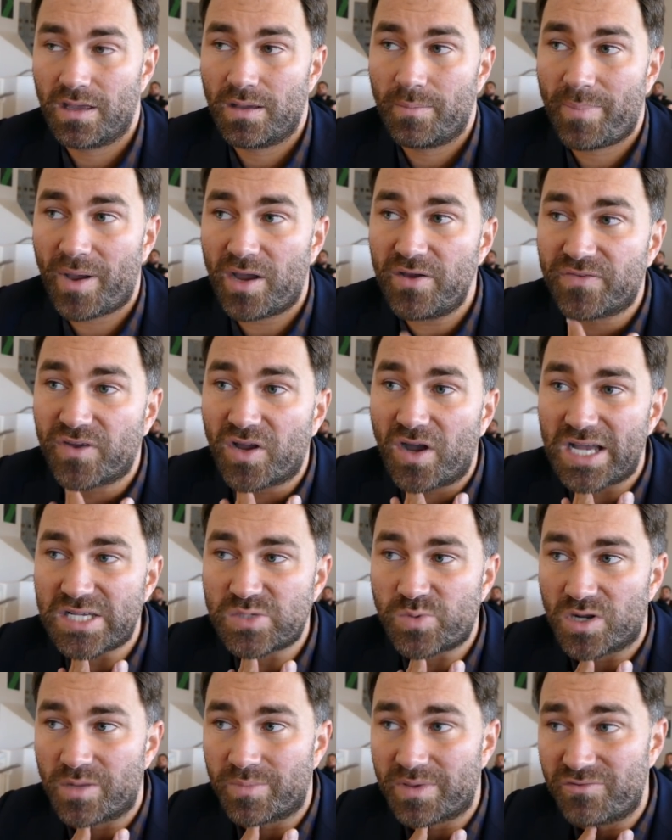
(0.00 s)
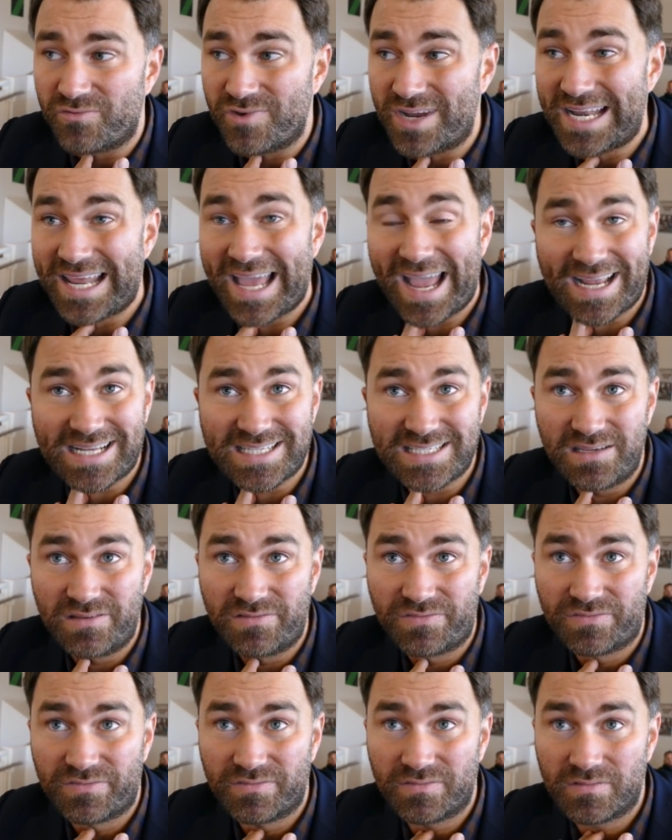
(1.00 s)
Both guys want to be really
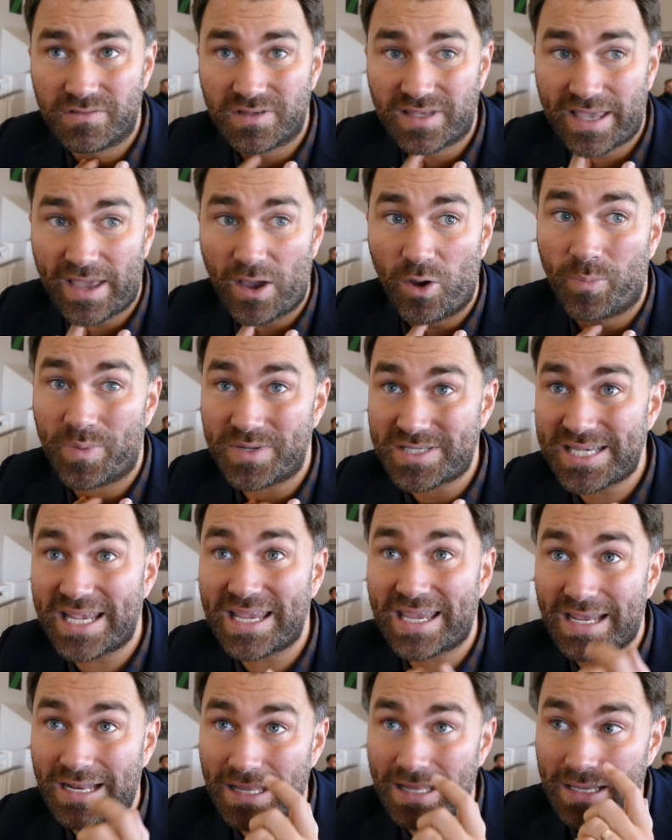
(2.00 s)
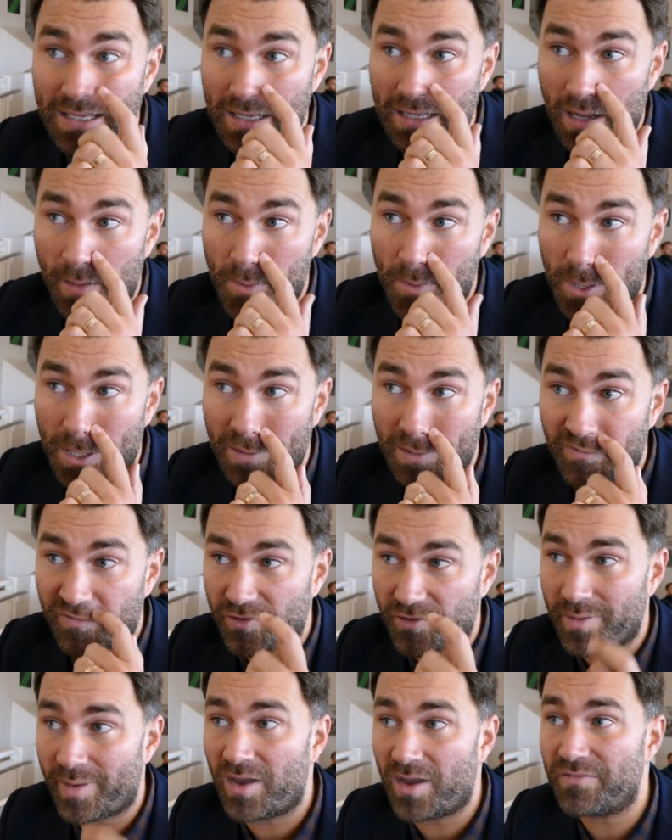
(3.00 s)
active. Kell particularly, you know, I'm looking
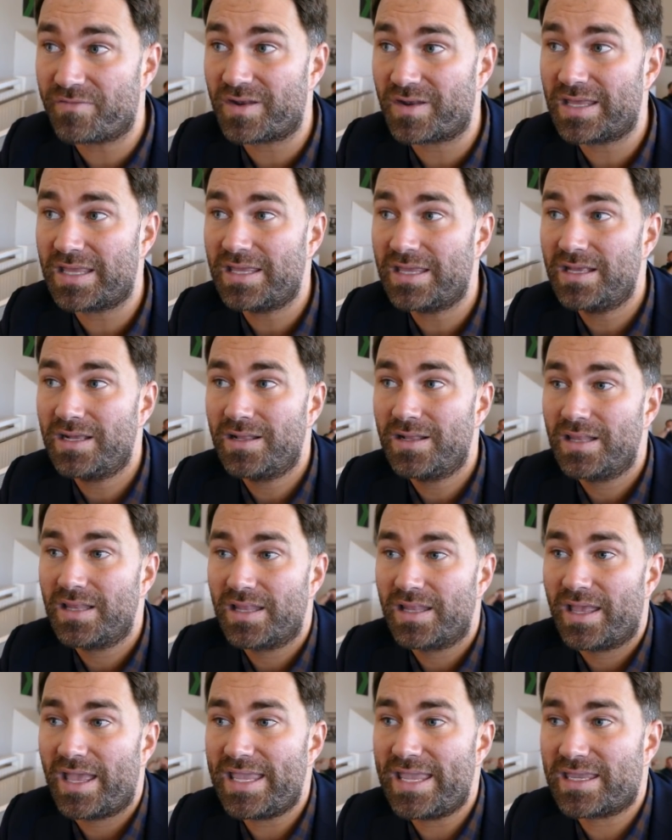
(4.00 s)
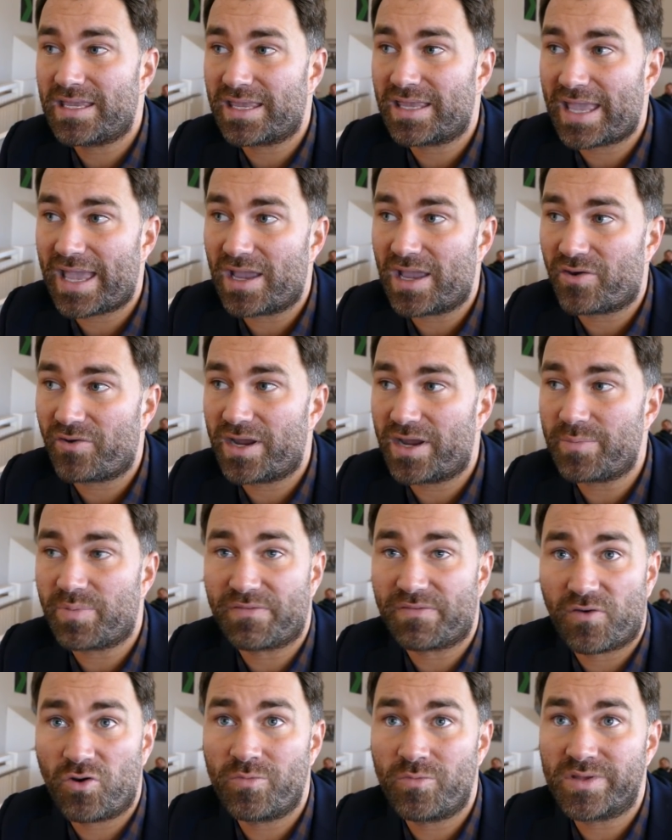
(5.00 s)
for him. Hopefully, he can get a great
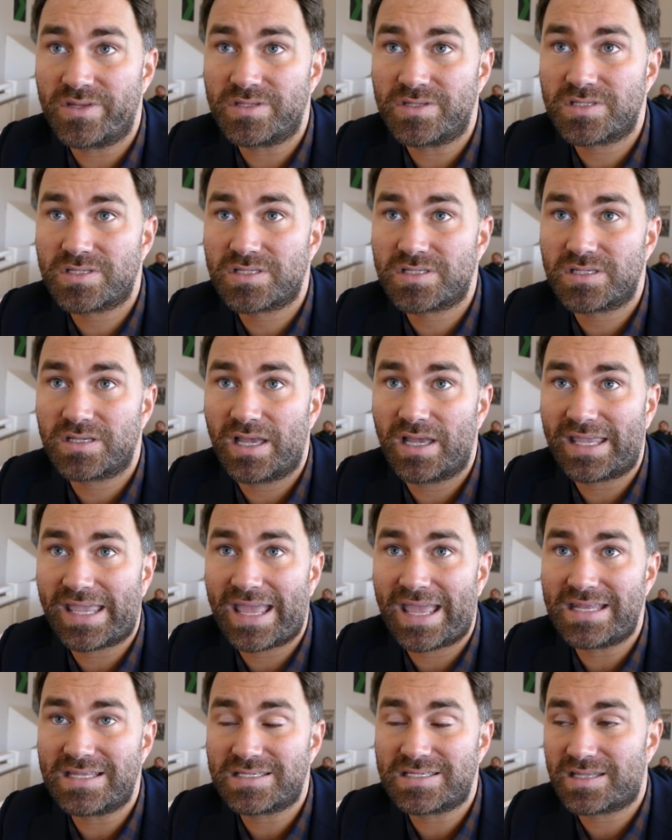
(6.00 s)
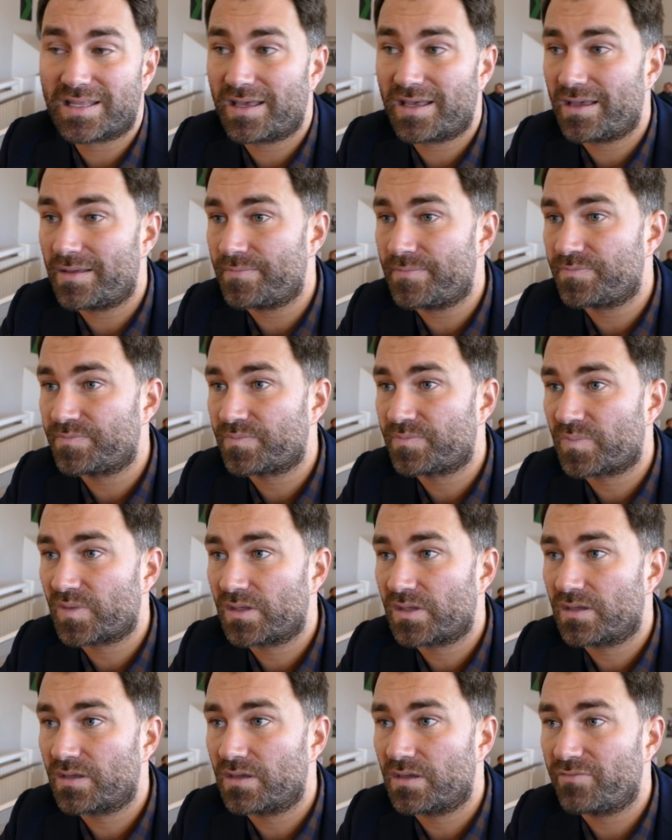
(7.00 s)
performance against um,
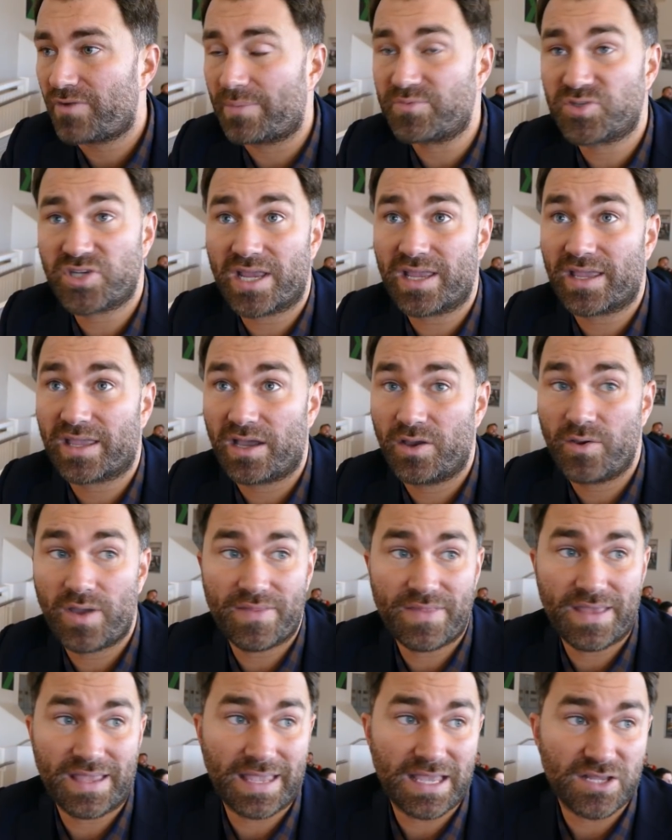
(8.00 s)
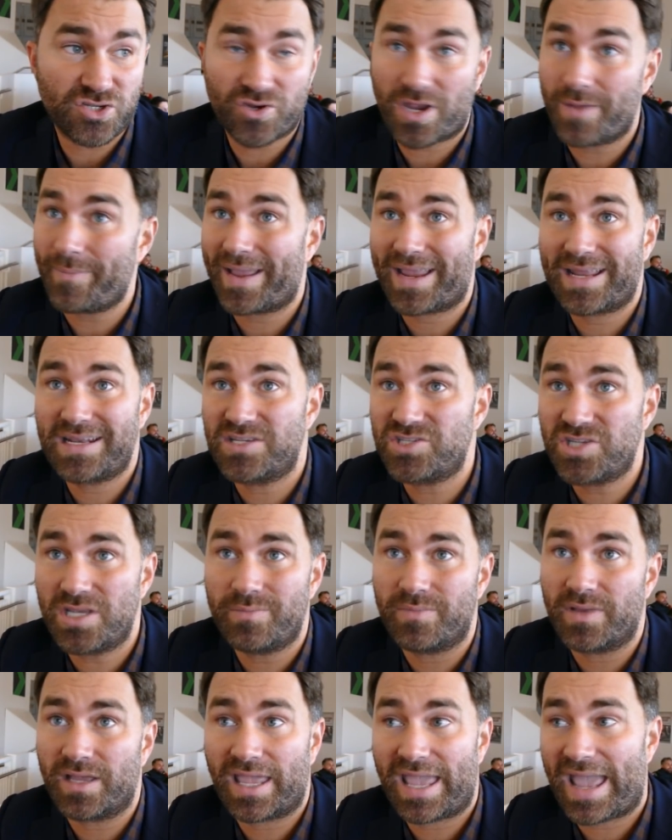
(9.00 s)
Rabchenko, and then get straight back in the
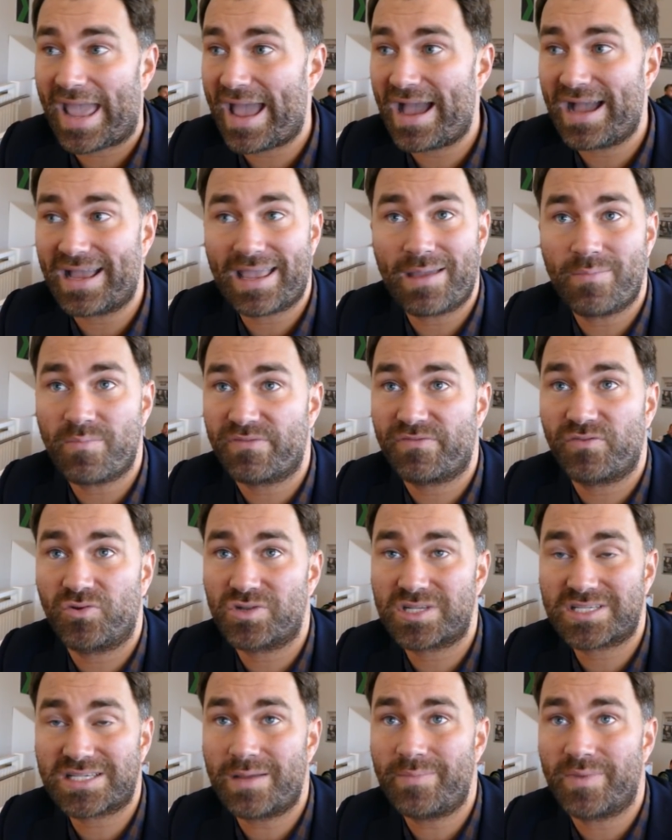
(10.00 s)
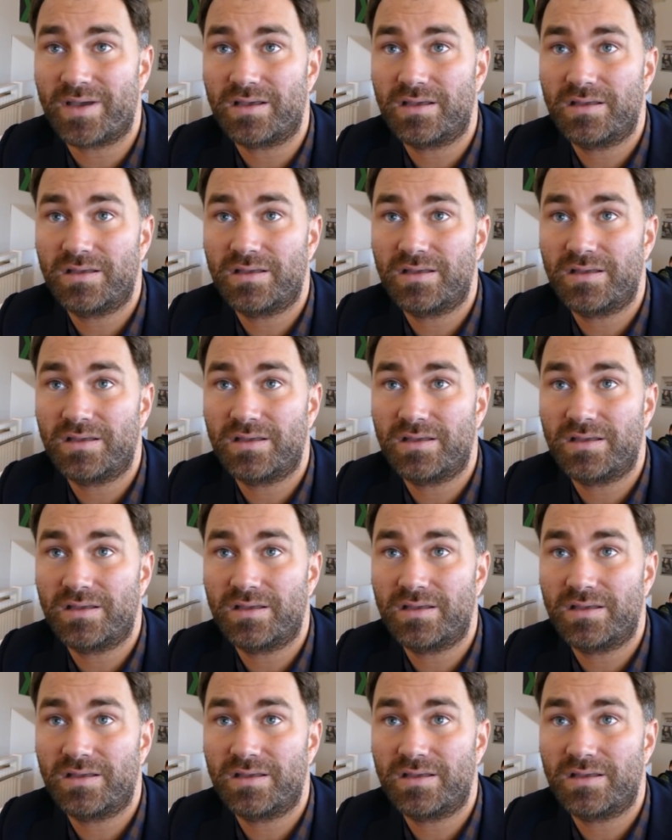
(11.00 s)
gym and get out again before the summer.